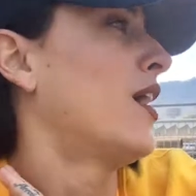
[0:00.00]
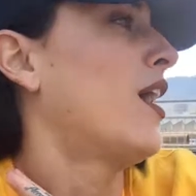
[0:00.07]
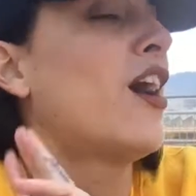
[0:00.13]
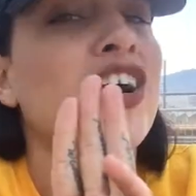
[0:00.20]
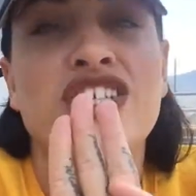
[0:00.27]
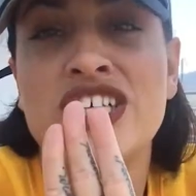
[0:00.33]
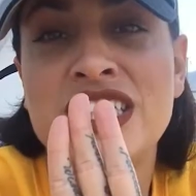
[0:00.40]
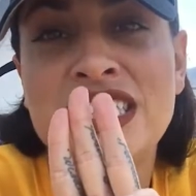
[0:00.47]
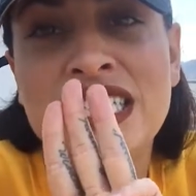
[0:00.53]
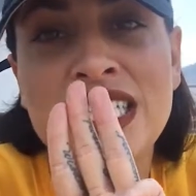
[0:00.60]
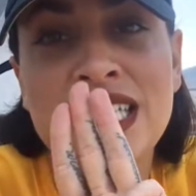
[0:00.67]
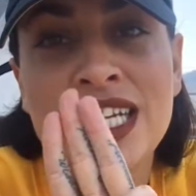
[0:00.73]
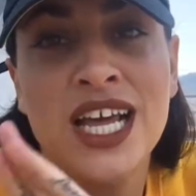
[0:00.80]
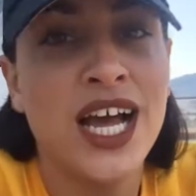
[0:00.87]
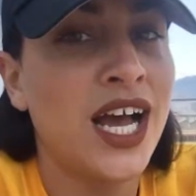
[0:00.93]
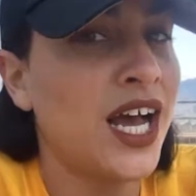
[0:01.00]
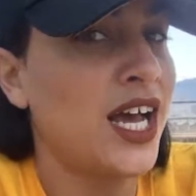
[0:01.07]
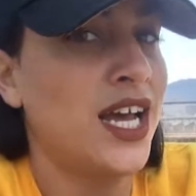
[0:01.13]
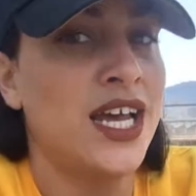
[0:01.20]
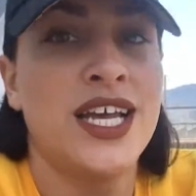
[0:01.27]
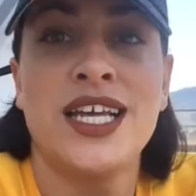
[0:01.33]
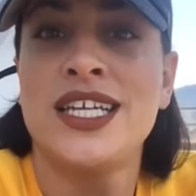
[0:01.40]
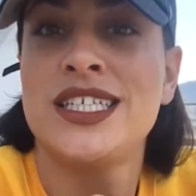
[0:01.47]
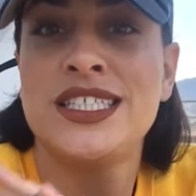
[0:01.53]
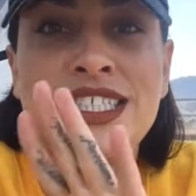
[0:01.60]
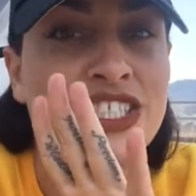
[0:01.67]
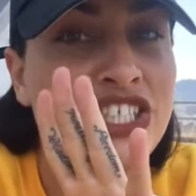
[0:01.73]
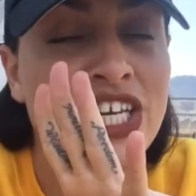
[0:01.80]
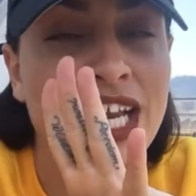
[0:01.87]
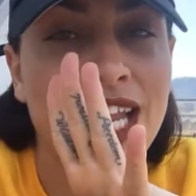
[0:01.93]
Argentina,
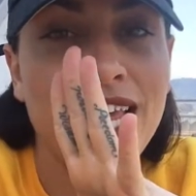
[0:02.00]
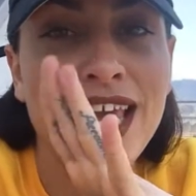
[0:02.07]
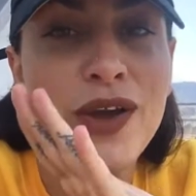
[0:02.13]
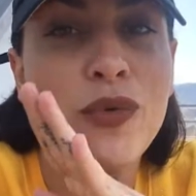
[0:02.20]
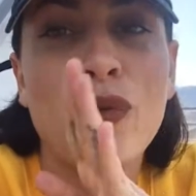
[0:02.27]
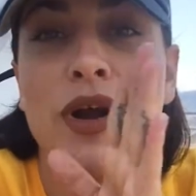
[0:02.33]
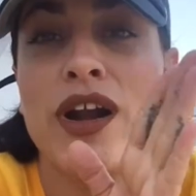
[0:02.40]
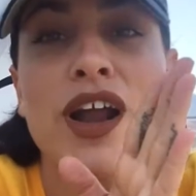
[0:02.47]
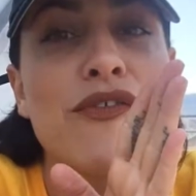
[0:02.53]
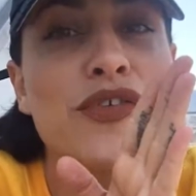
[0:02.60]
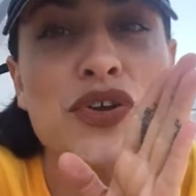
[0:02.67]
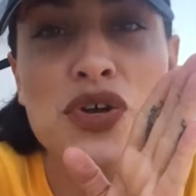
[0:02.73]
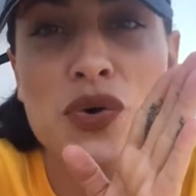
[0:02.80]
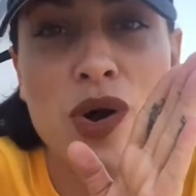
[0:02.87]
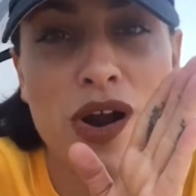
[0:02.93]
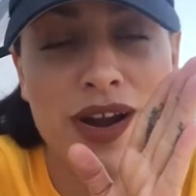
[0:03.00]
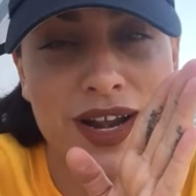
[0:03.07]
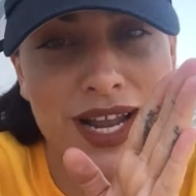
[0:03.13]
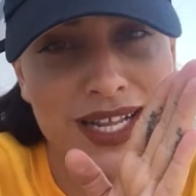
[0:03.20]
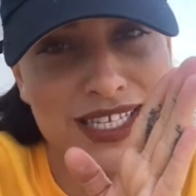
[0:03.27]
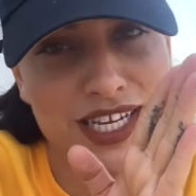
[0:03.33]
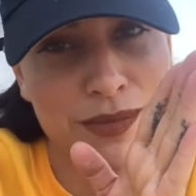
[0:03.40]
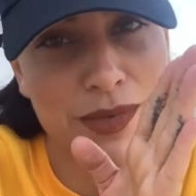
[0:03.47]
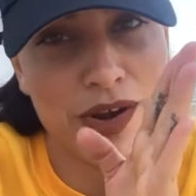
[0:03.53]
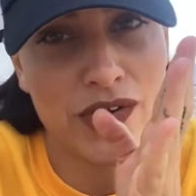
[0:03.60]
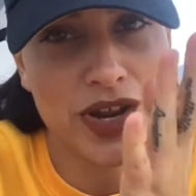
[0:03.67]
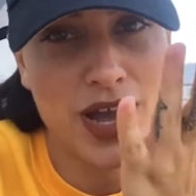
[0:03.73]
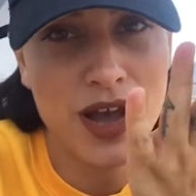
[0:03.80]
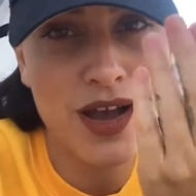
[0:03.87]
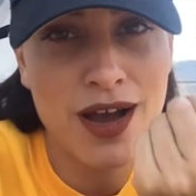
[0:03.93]
Chile, wherever you are in Latin
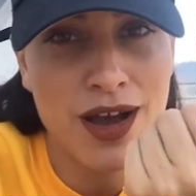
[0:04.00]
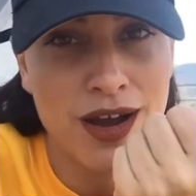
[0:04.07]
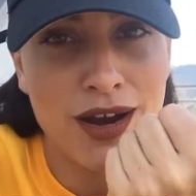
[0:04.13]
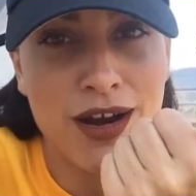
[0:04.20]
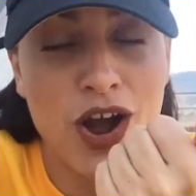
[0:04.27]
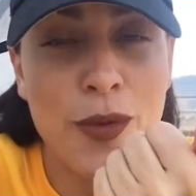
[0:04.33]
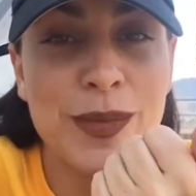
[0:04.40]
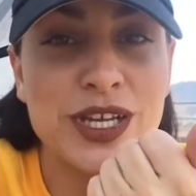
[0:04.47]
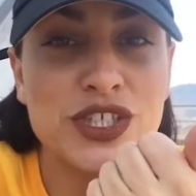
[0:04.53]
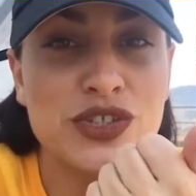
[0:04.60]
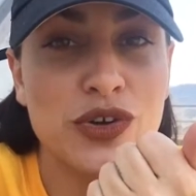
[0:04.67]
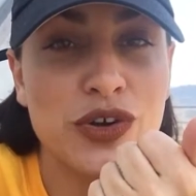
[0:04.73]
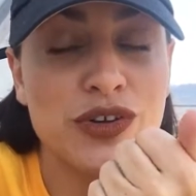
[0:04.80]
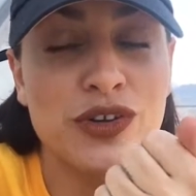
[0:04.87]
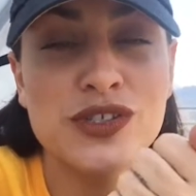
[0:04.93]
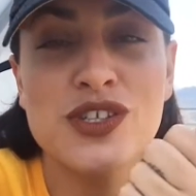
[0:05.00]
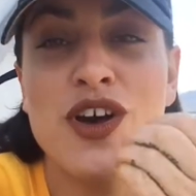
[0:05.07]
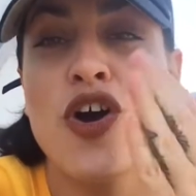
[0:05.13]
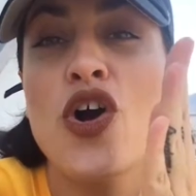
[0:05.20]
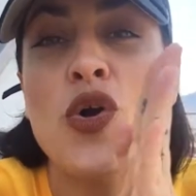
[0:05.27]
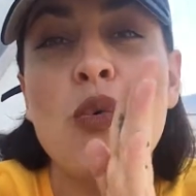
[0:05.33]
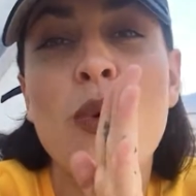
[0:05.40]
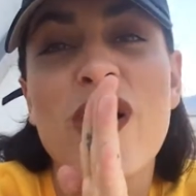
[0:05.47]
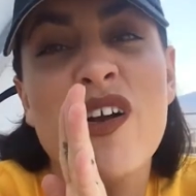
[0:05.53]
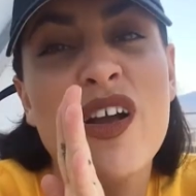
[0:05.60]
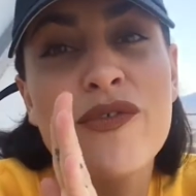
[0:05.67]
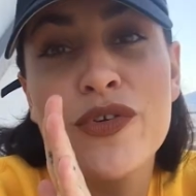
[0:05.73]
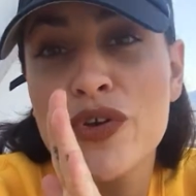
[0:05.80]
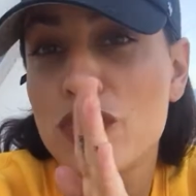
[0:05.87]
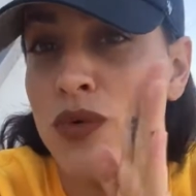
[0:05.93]
America, come and join us or
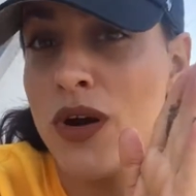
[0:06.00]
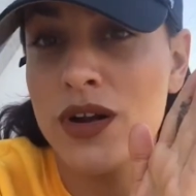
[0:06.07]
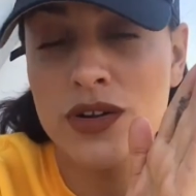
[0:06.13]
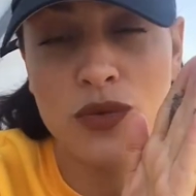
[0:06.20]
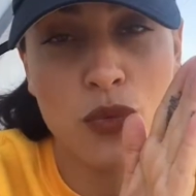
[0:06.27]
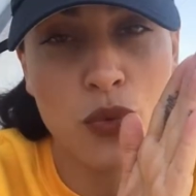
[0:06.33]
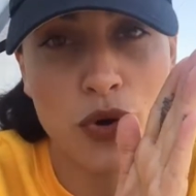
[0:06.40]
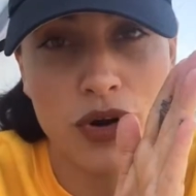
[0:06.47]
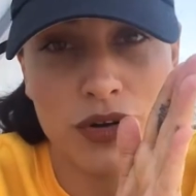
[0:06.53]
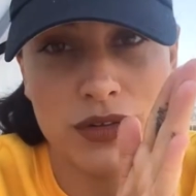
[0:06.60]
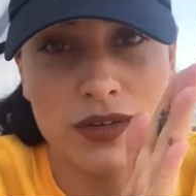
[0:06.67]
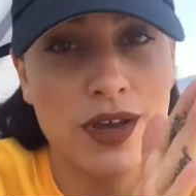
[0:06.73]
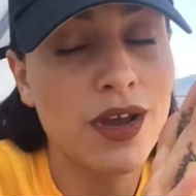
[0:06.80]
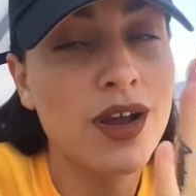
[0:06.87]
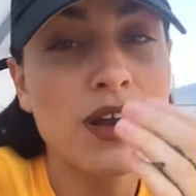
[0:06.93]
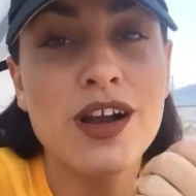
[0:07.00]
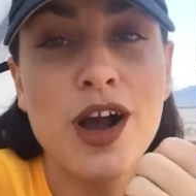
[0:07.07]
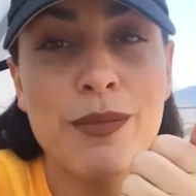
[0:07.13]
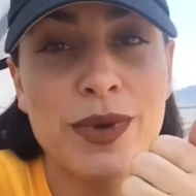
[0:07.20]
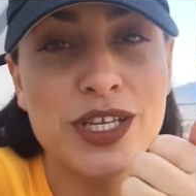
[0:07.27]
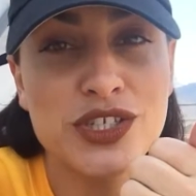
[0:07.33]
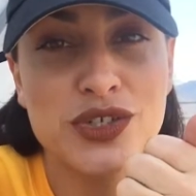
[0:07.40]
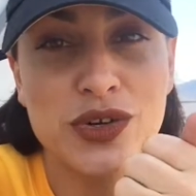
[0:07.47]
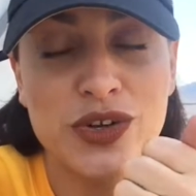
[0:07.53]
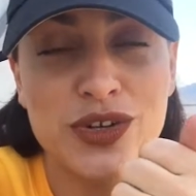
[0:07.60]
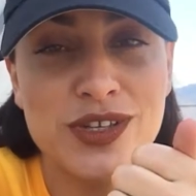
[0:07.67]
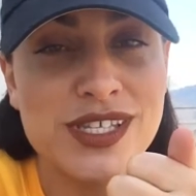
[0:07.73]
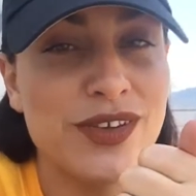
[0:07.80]
wherever you are in the world come and join us.